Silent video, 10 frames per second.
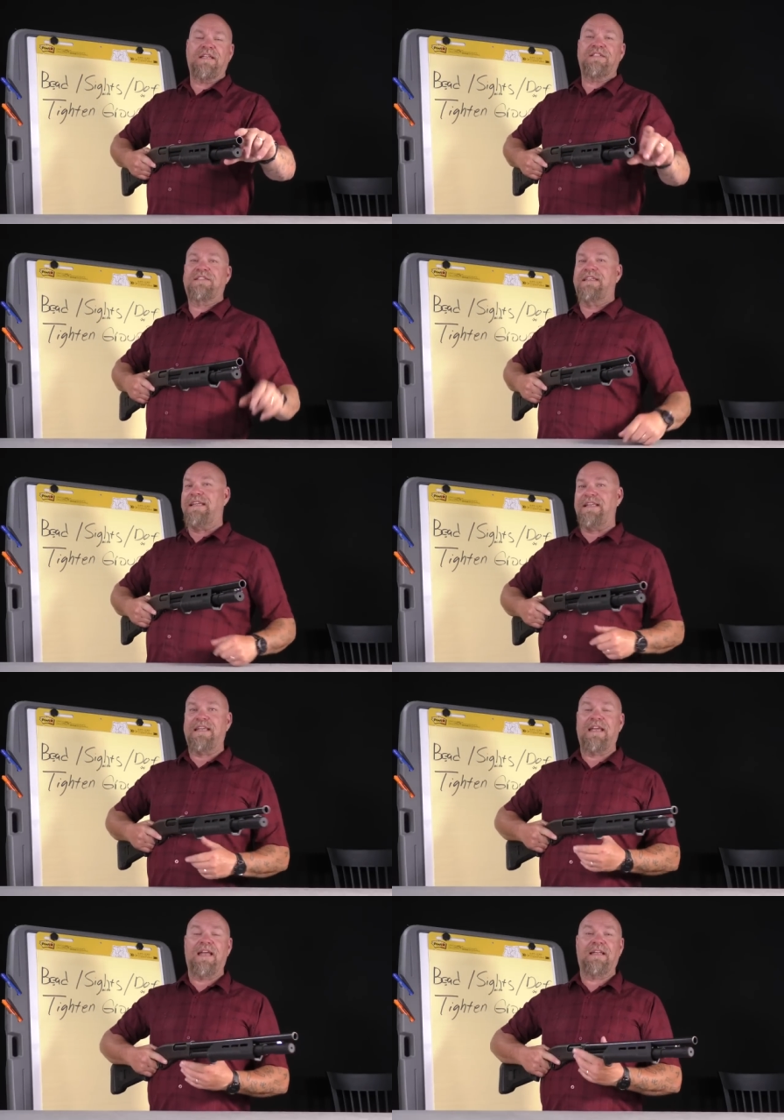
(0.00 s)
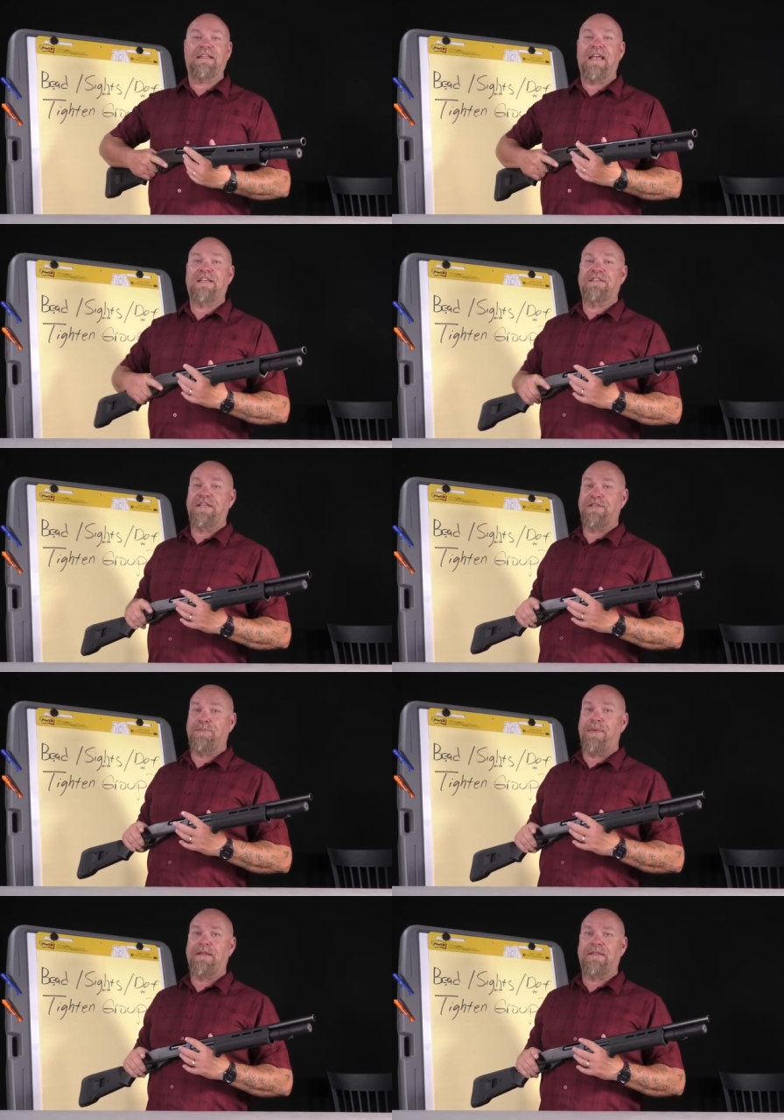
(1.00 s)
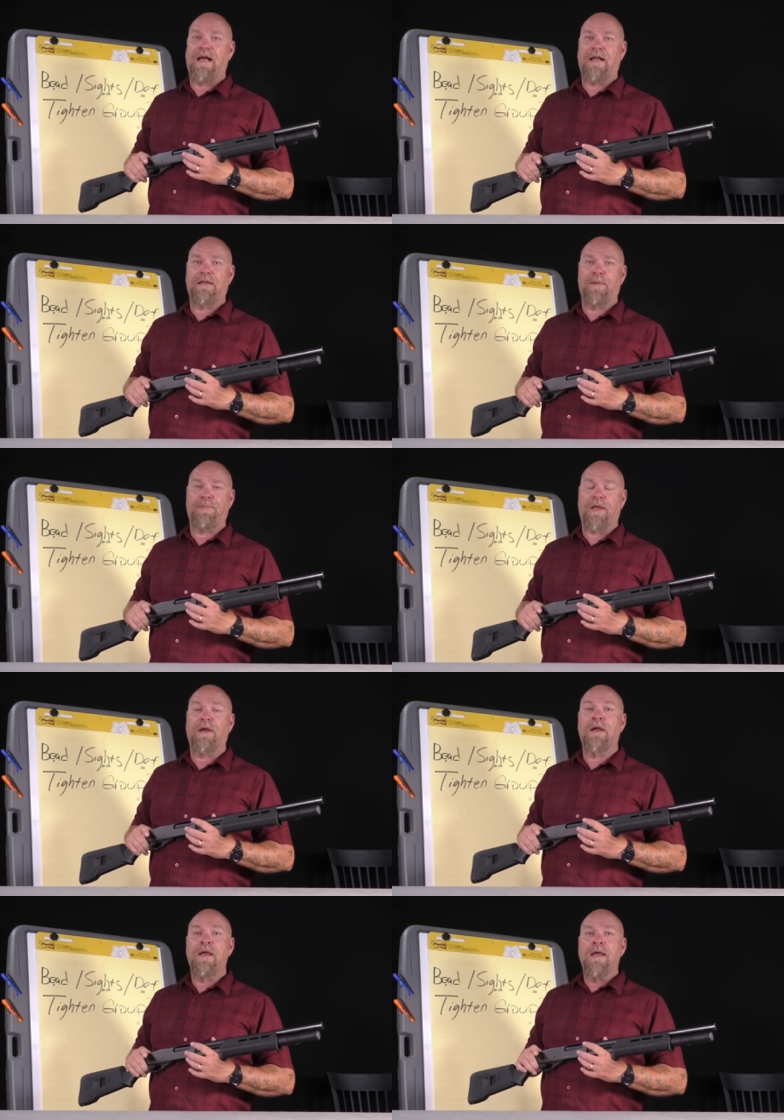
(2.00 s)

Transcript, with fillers: is getting an XS Big Dot up there.